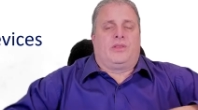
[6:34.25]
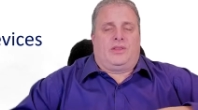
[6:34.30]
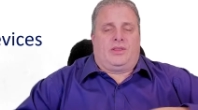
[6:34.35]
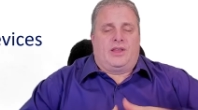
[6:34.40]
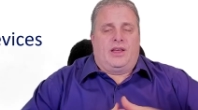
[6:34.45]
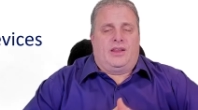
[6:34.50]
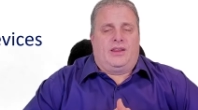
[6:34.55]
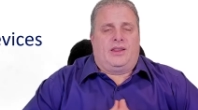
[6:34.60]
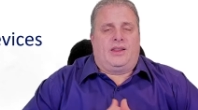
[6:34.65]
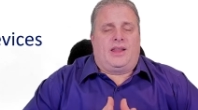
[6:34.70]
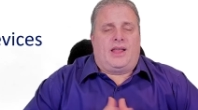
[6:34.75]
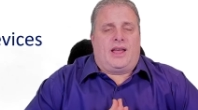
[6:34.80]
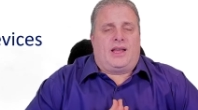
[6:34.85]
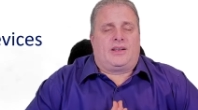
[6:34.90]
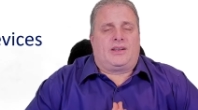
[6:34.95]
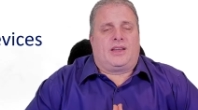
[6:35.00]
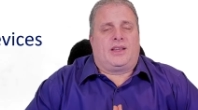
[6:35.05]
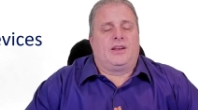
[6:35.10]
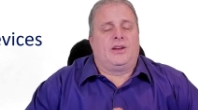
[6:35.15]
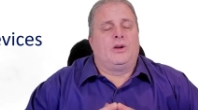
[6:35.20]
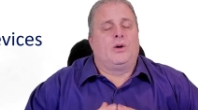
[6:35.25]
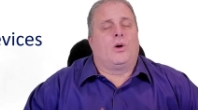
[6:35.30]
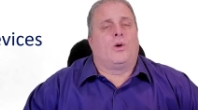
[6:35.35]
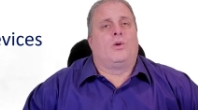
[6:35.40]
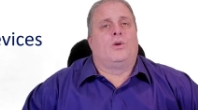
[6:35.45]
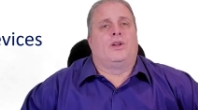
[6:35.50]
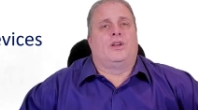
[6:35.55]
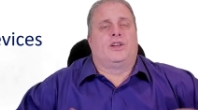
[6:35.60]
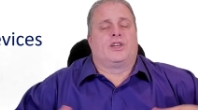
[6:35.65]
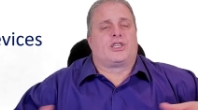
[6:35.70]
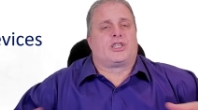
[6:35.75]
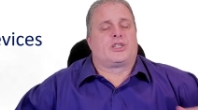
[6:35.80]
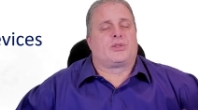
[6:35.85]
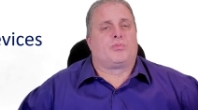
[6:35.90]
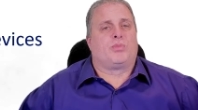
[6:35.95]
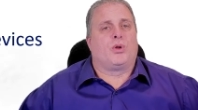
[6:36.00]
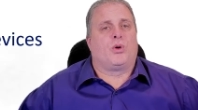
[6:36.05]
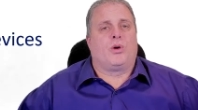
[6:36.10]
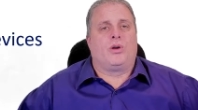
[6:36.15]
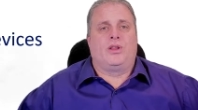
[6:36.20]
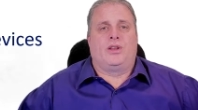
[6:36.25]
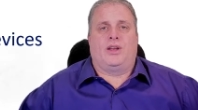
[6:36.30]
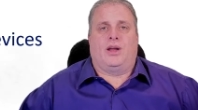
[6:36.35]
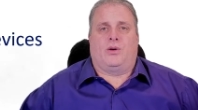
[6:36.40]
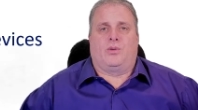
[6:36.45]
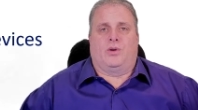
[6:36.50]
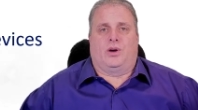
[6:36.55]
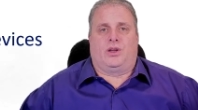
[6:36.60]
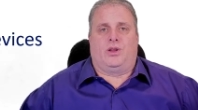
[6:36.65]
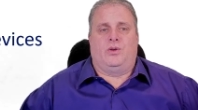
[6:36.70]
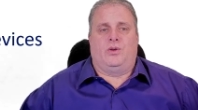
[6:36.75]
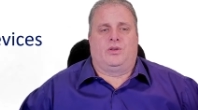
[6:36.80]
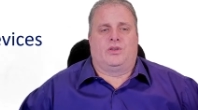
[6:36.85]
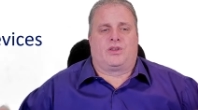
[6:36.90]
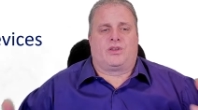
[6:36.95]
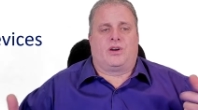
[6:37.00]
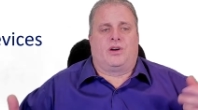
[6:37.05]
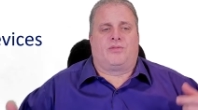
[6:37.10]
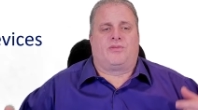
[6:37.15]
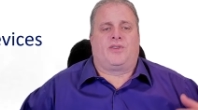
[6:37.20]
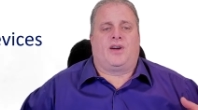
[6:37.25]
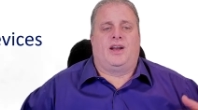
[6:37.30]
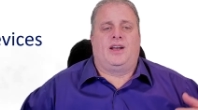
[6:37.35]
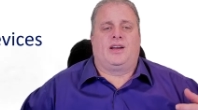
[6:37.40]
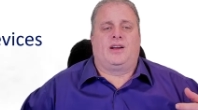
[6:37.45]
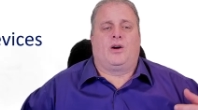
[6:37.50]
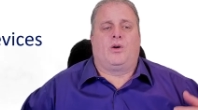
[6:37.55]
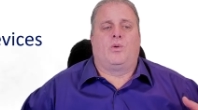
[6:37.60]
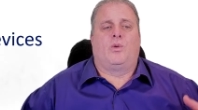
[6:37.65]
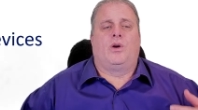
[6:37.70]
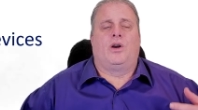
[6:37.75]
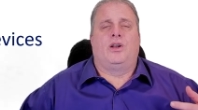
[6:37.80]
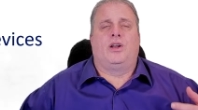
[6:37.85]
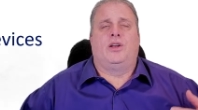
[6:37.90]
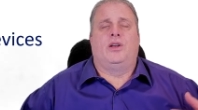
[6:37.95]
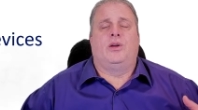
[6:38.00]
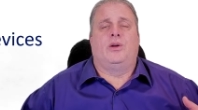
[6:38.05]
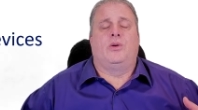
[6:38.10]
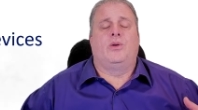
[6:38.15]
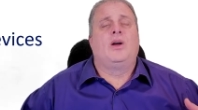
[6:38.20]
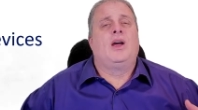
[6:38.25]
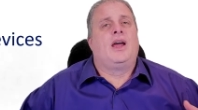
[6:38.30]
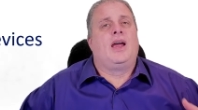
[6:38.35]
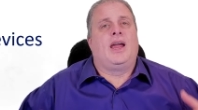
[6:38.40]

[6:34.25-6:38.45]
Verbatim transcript: then that can go and explore the network. You can start finding out where to do.